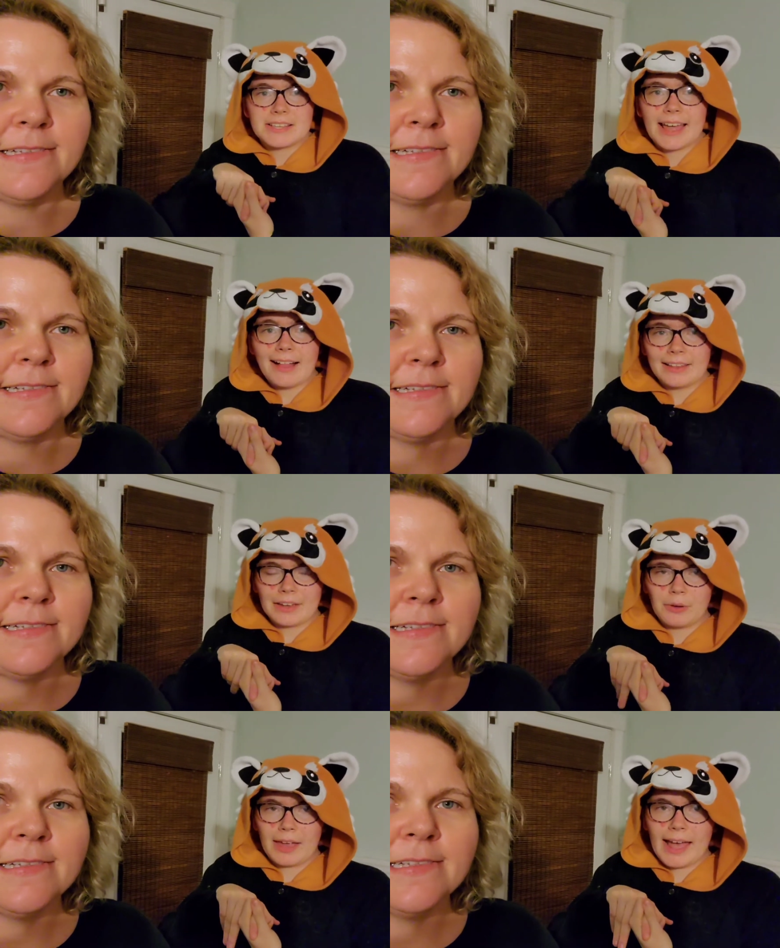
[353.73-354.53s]
Speaker 1: a
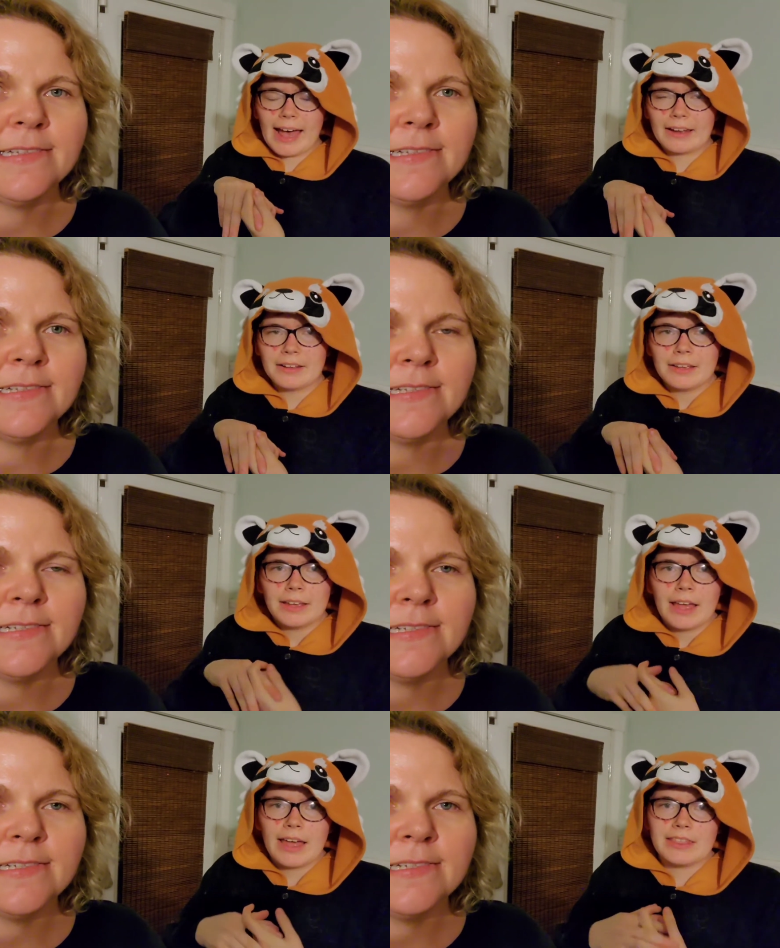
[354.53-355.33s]
calico cat.
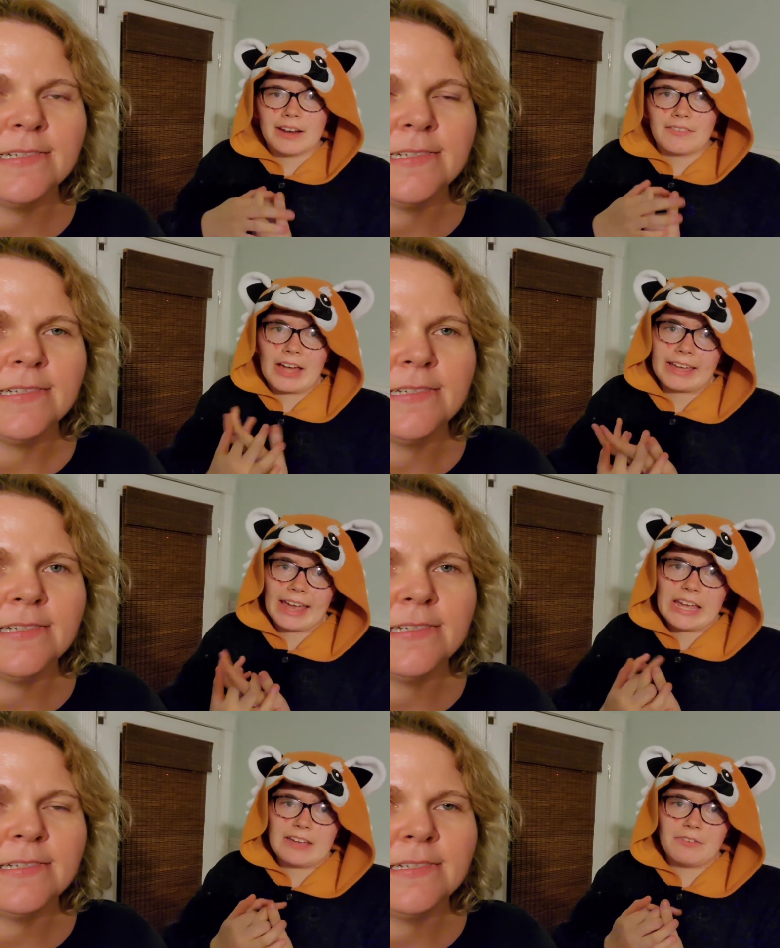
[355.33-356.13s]
And then I've got
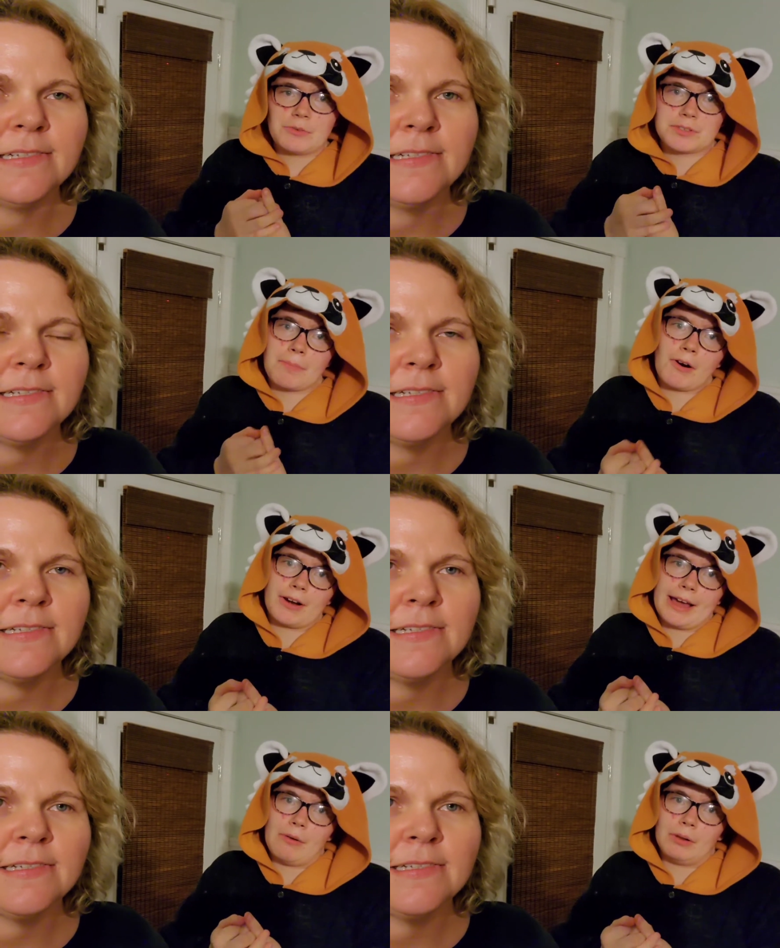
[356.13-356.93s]
Cave, who's a
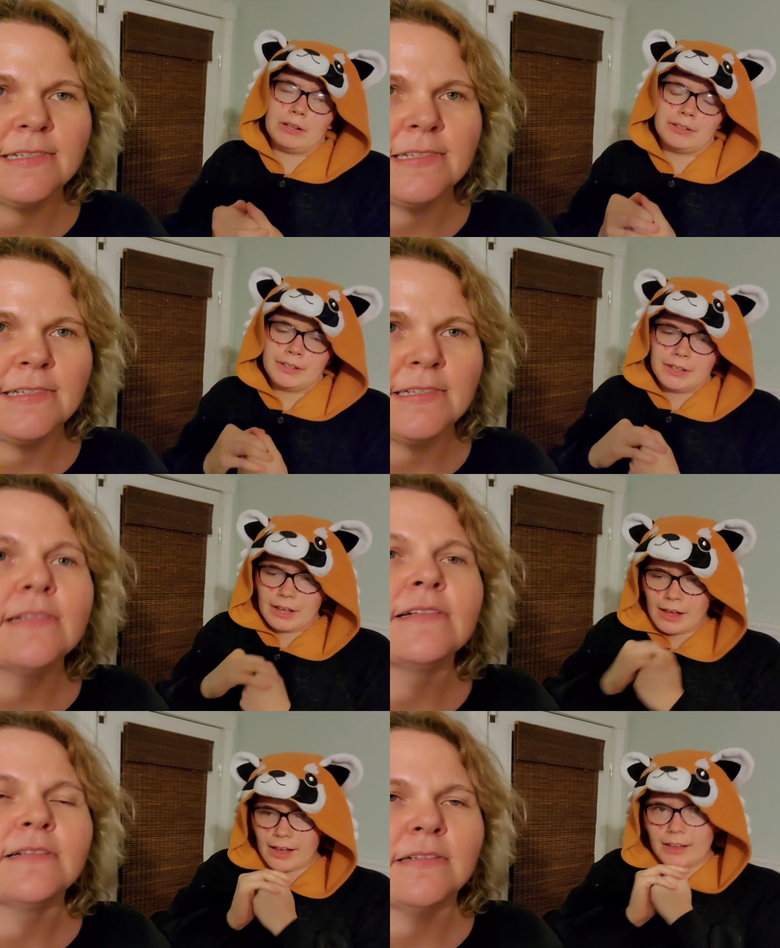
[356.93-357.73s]
barn owl.
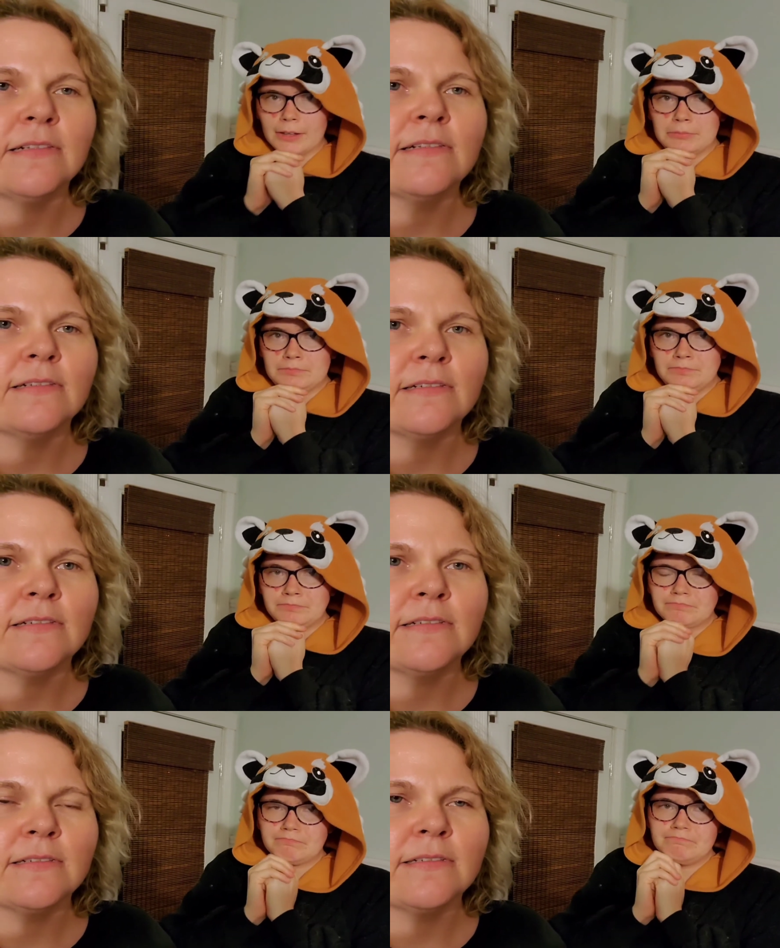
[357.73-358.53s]
Um.
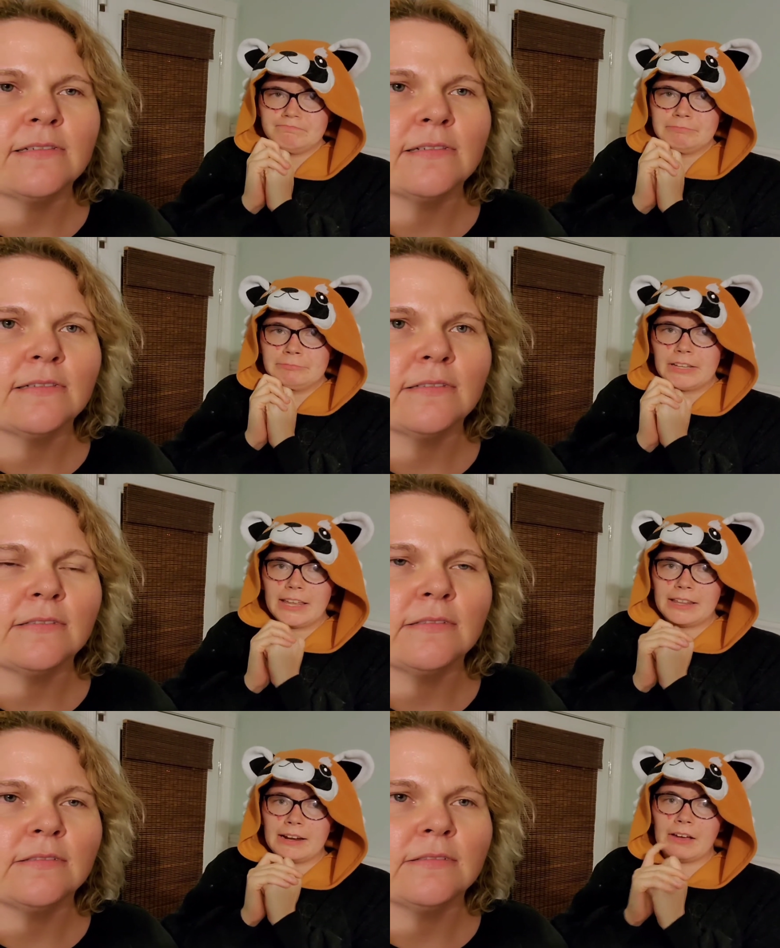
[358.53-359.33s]

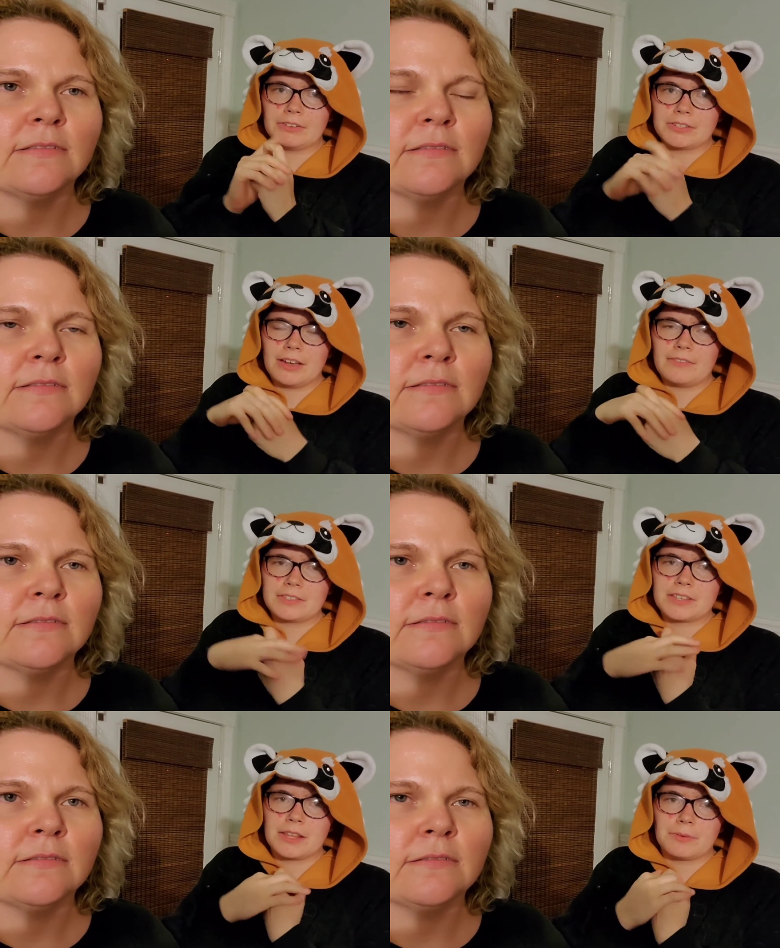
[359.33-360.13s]
And then I also have
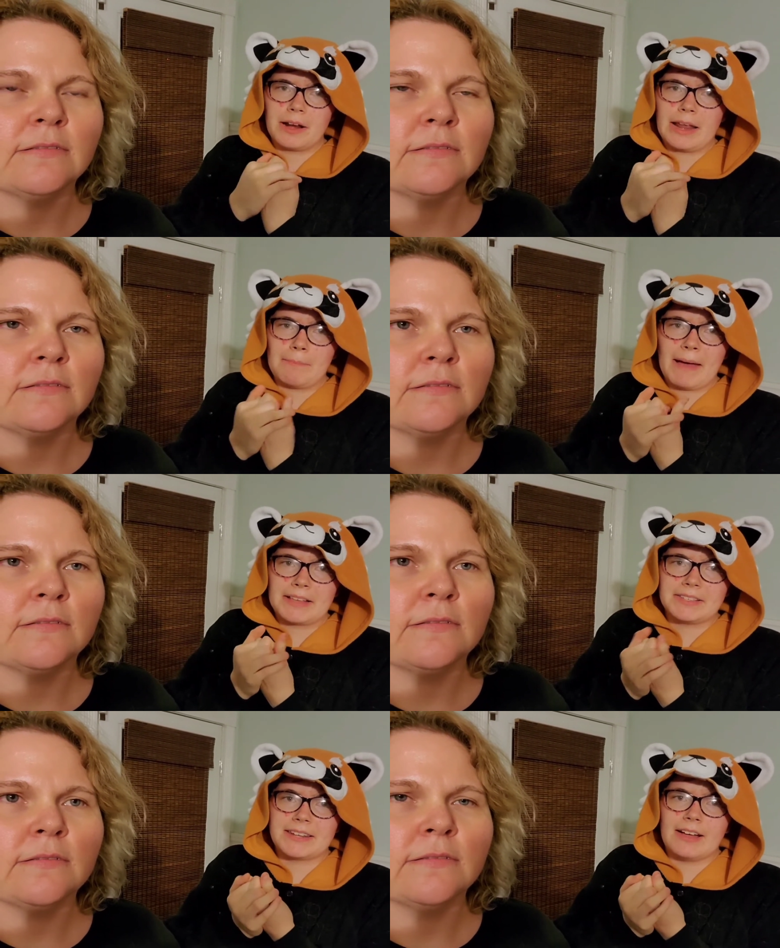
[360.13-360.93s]
this other one named
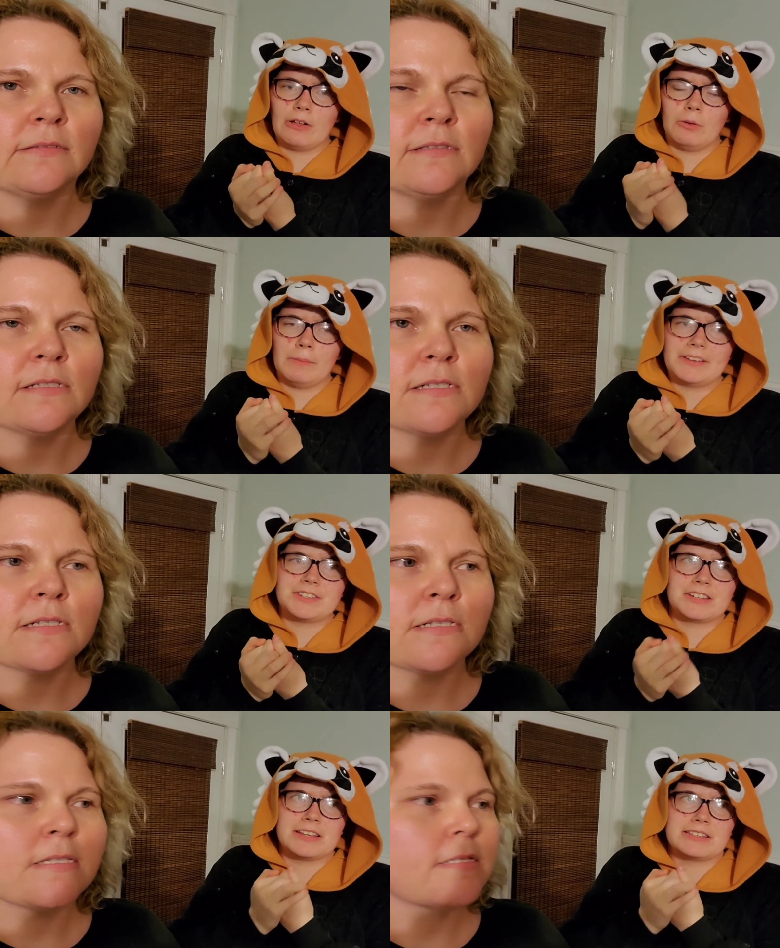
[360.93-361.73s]
Pastel, but
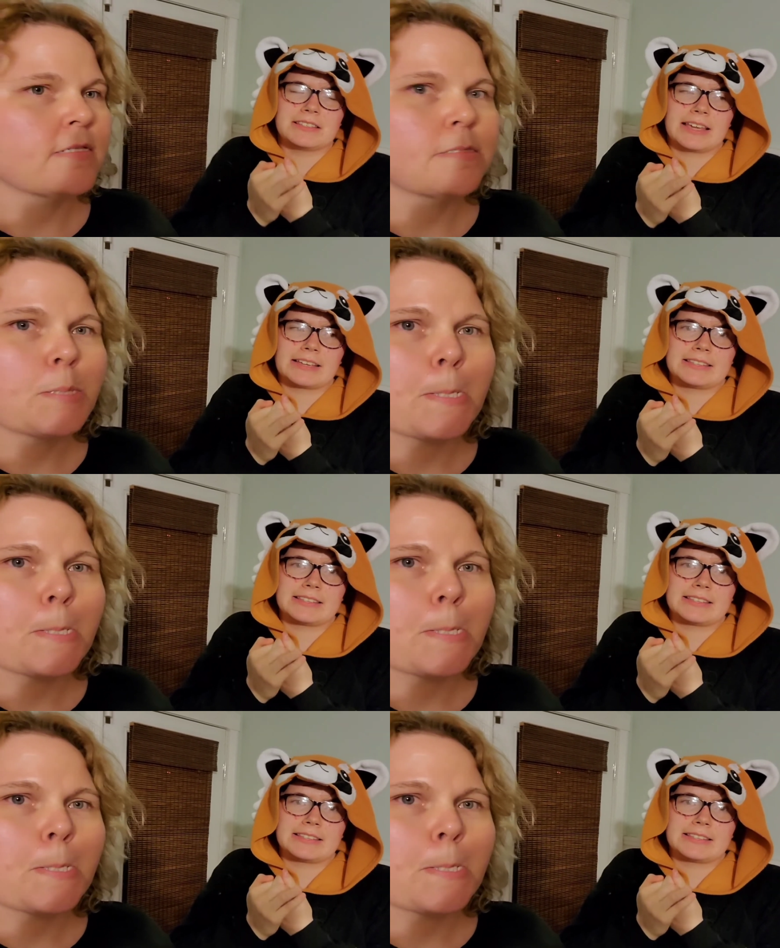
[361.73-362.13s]
she's like a